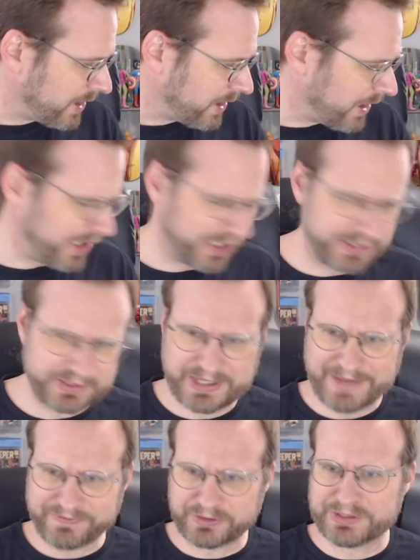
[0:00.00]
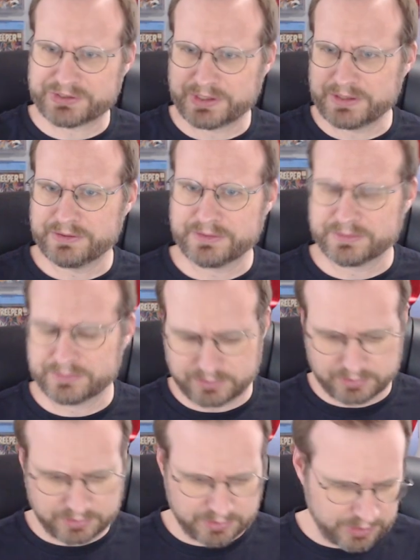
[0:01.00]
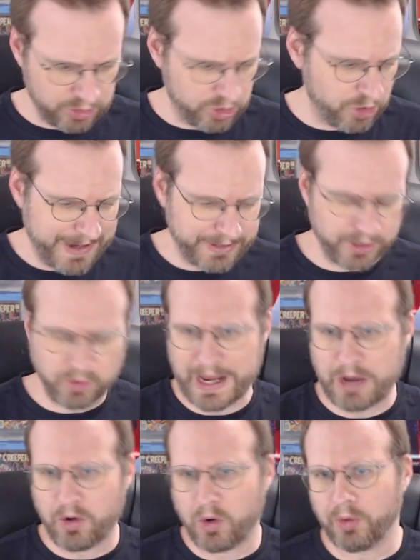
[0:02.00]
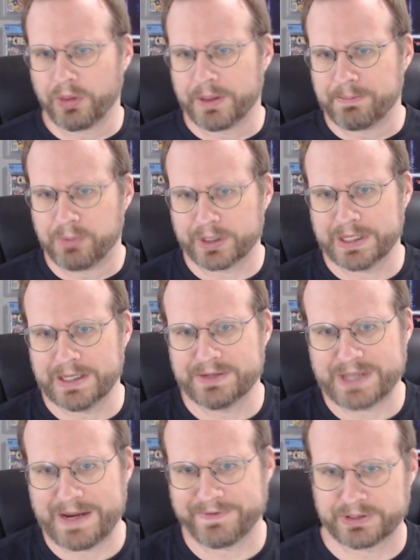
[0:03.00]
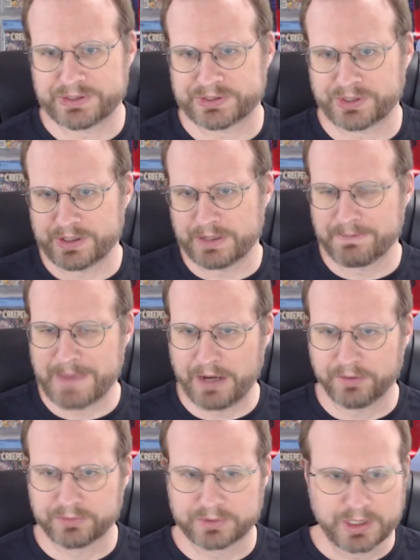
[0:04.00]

Because after a certain, no matter how old the book is, after a certain amount,